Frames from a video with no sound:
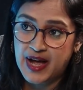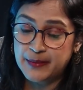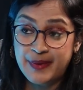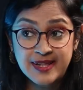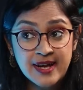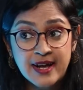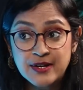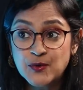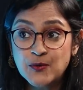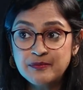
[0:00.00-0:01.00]
And by that, I
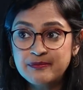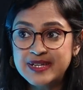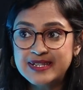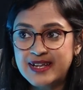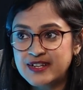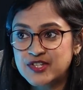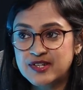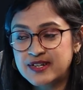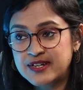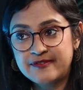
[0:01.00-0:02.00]
don't mean that
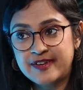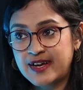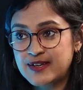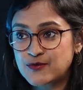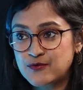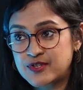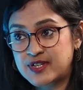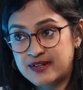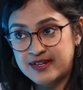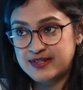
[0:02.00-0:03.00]
generative AI is going to
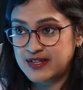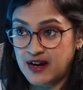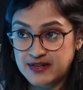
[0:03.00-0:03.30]
generate the